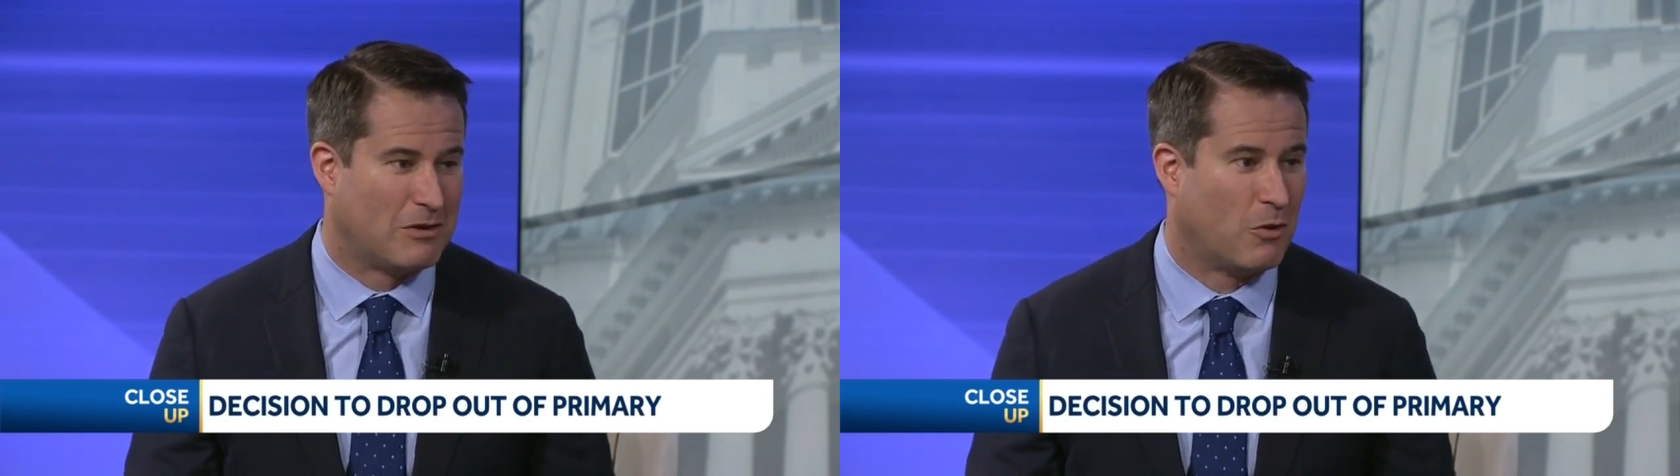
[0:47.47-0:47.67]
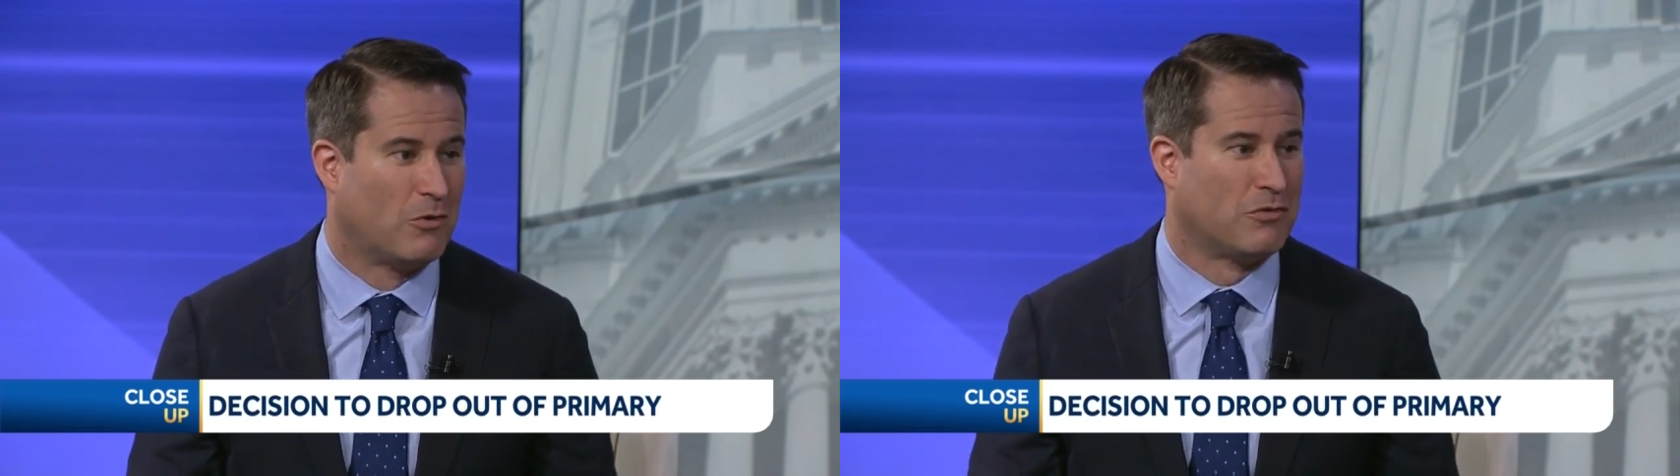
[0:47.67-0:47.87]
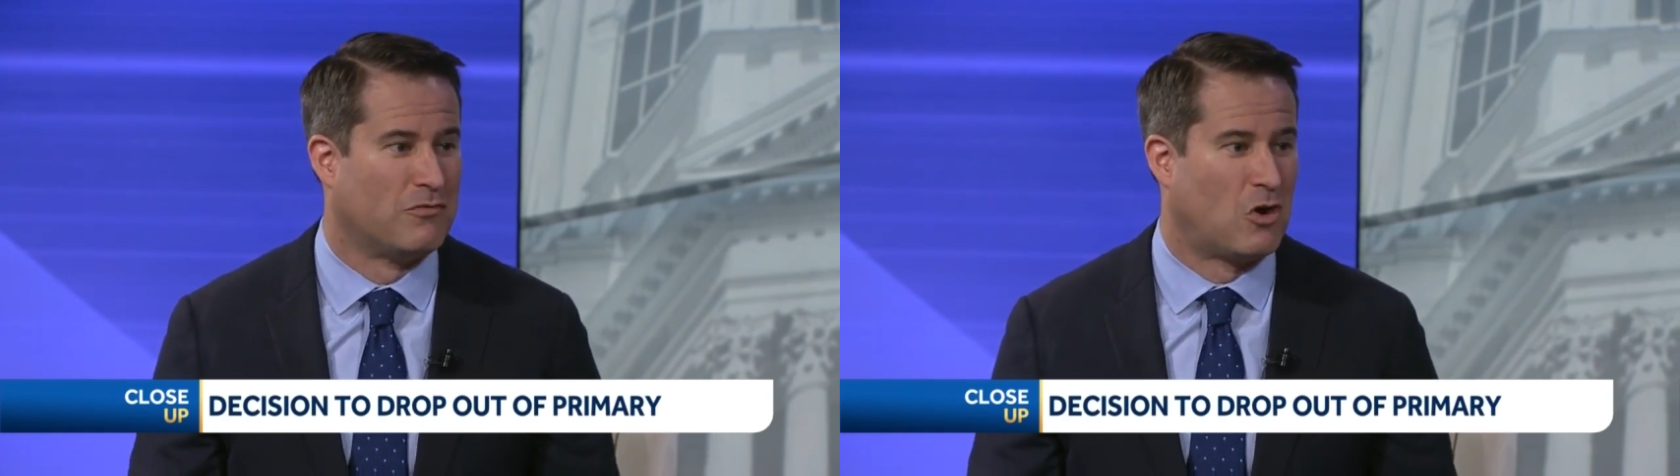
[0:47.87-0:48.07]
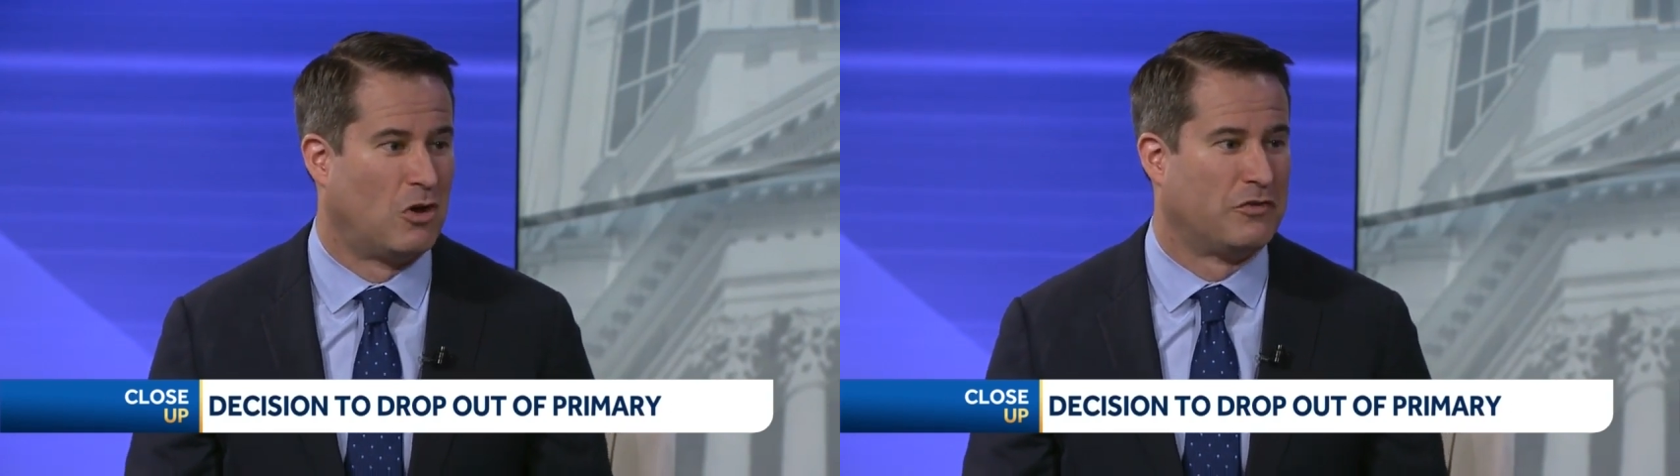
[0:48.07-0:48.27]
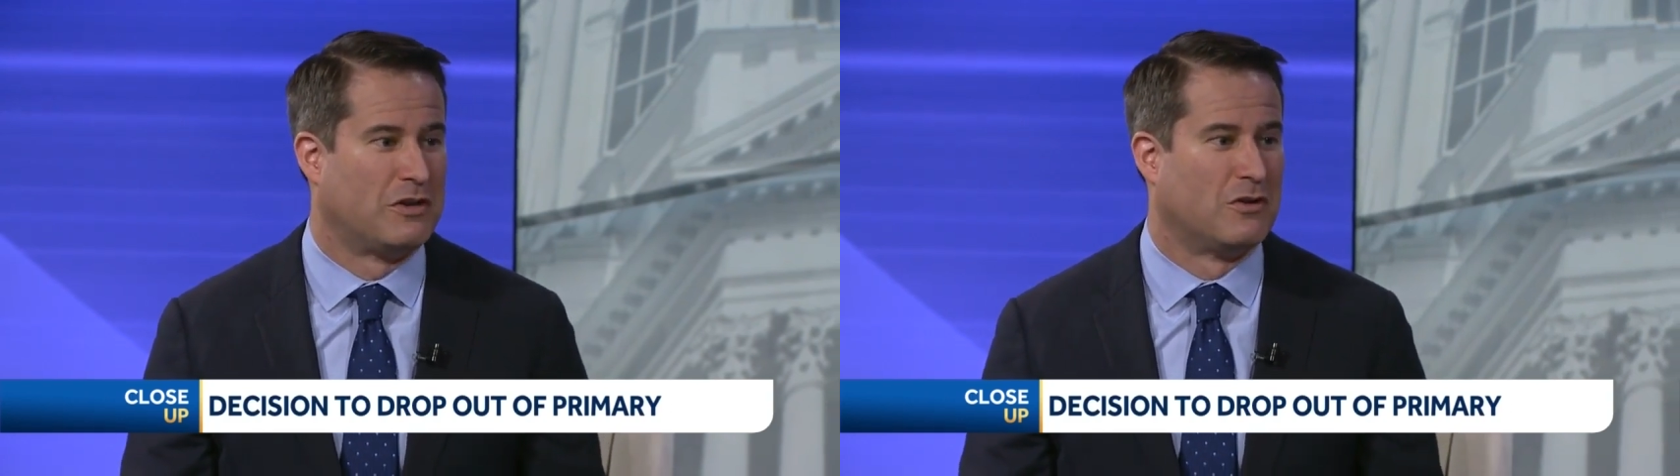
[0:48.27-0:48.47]
donors and
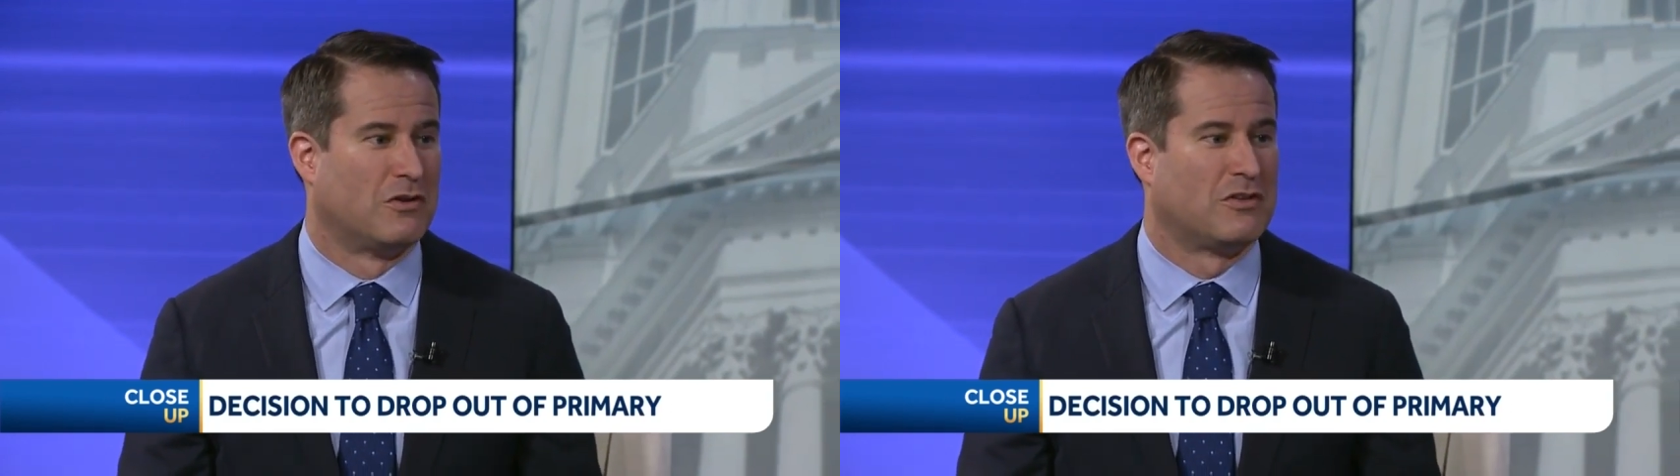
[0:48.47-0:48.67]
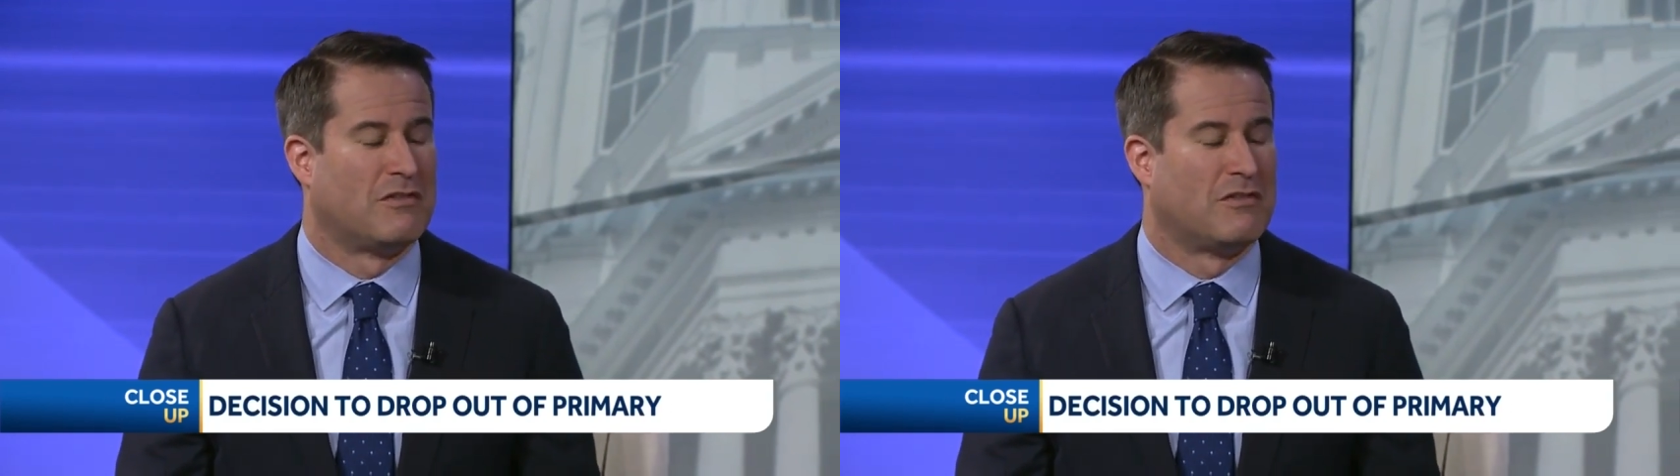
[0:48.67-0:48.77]
volunteers,